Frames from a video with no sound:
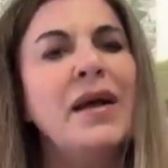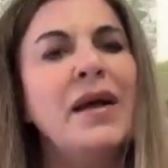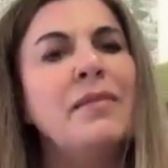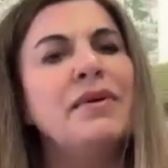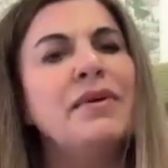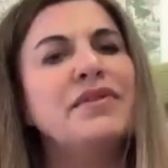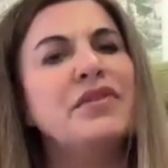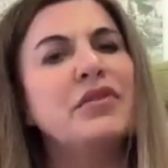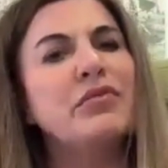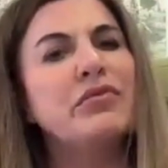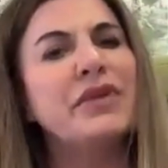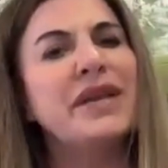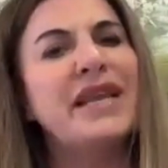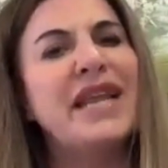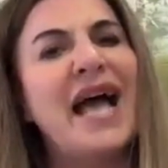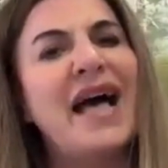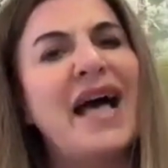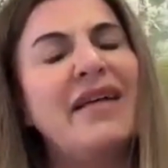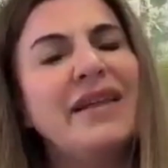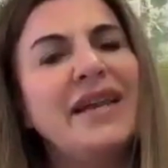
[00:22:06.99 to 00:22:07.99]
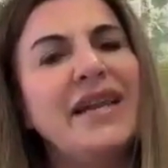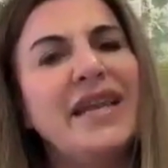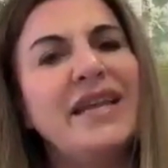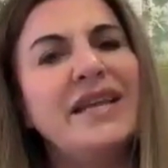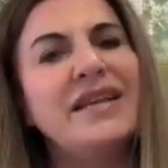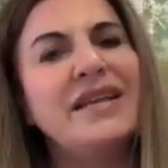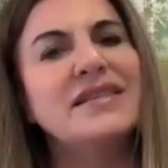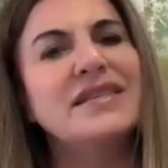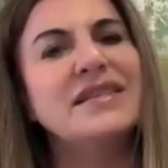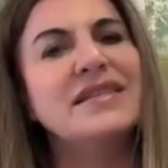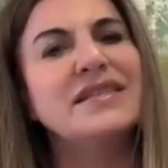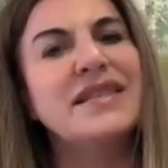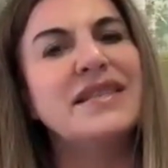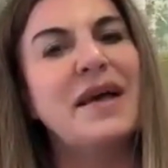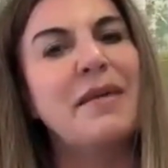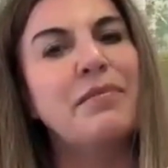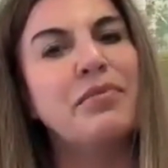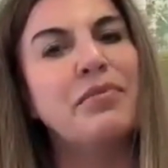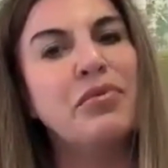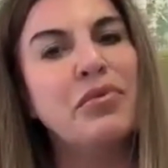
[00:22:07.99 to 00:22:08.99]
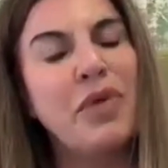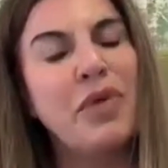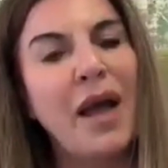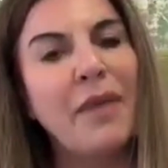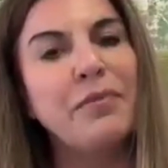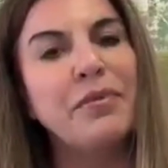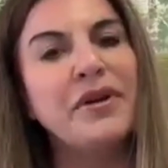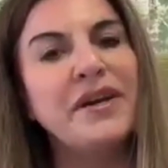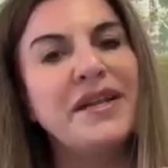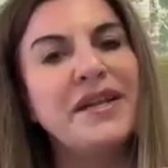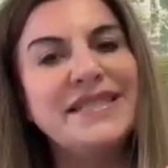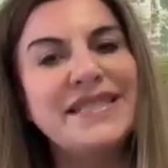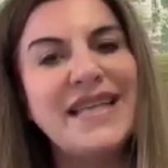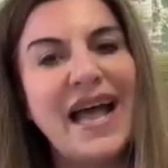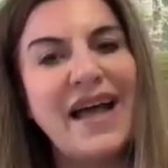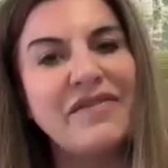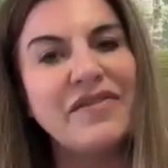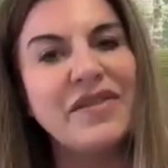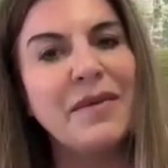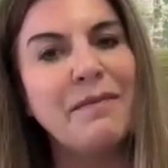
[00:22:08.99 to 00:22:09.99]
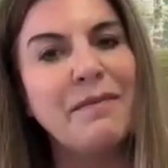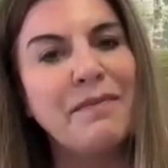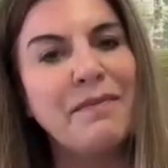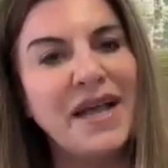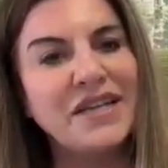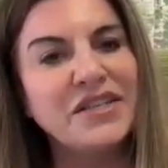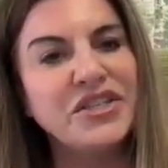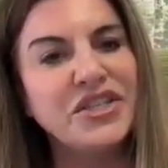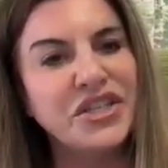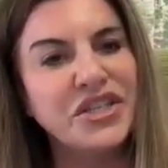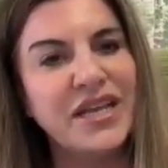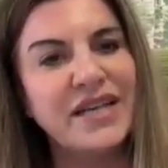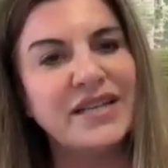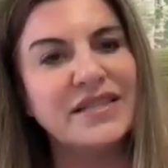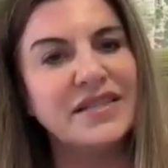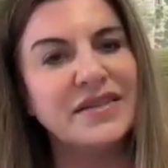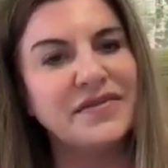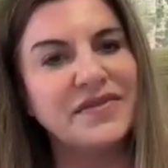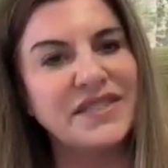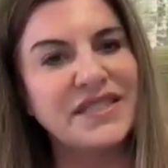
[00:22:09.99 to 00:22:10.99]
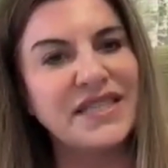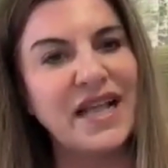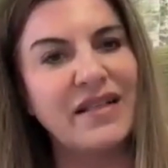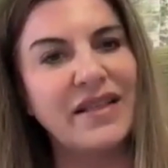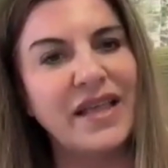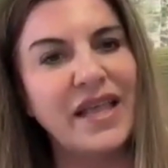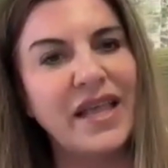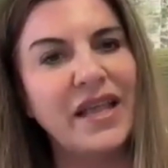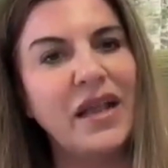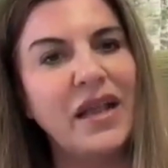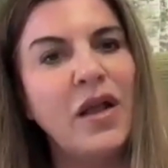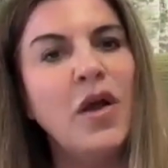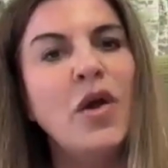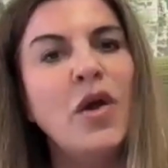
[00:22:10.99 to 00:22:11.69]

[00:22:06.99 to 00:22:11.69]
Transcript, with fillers: But the reality is, is that properties have the best chance of selling